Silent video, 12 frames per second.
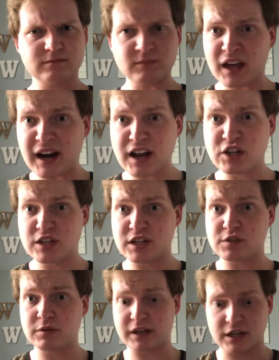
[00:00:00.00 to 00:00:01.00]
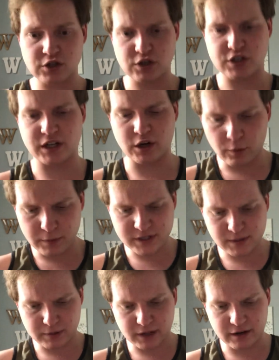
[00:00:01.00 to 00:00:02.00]
And I actually think it's really interesting. It opens
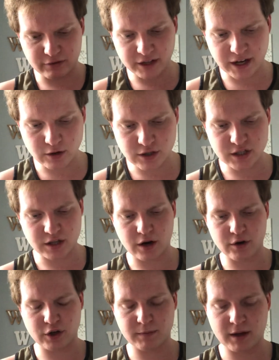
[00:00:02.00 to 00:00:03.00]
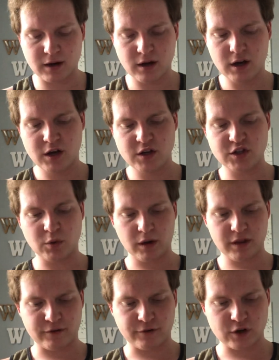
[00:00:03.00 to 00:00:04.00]
up a lot of layers to the argument. So one
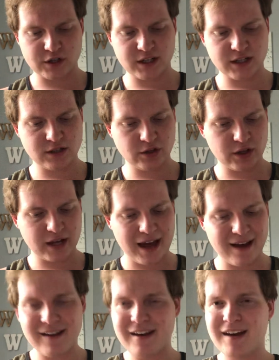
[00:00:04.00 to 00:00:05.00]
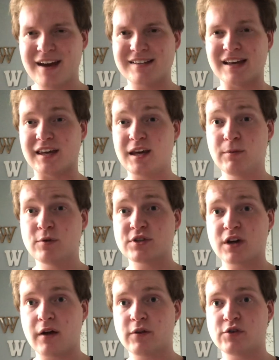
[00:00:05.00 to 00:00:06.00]
of the first things to look at is that Hebrew
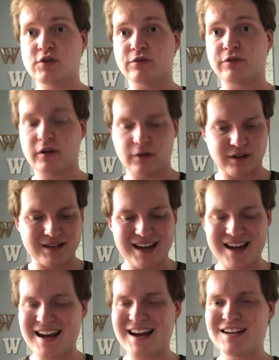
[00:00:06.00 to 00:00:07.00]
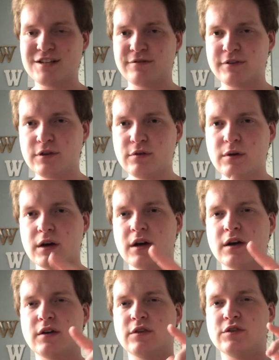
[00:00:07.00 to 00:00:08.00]
scholars who follow the day-age view
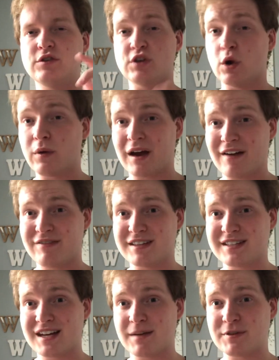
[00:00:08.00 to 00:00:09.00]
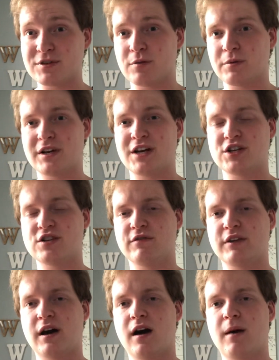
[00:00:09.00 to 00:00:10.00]
don't have the same interpretation of
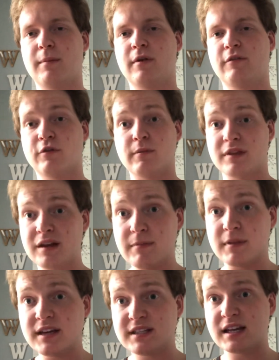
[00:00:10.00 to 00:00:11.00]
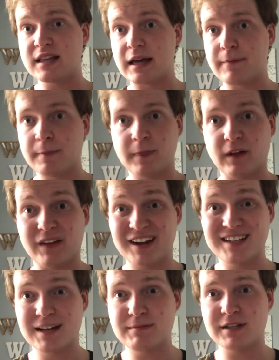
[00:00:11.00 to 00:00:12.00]
Yom. From them, they say that a lot of
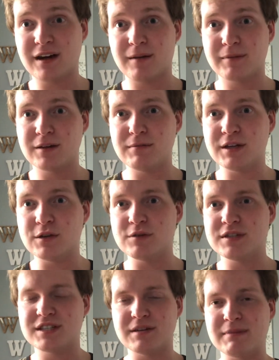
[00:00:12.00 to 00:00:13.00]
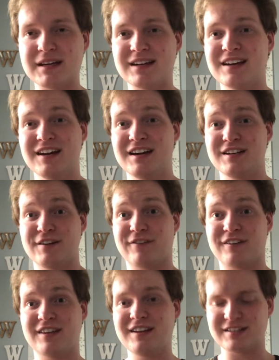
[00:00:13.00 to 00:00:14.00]
times Yom can be used to mean
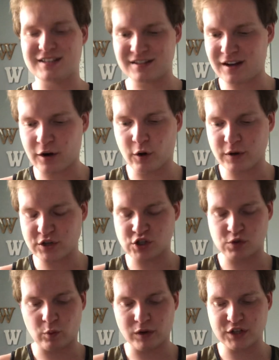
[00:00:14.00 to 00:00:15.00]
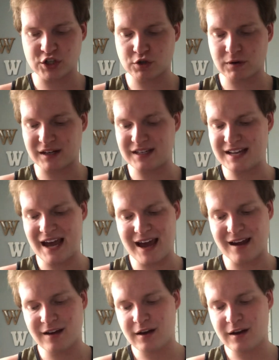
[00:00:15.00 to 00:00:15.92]
different things. It's not always just one strict day.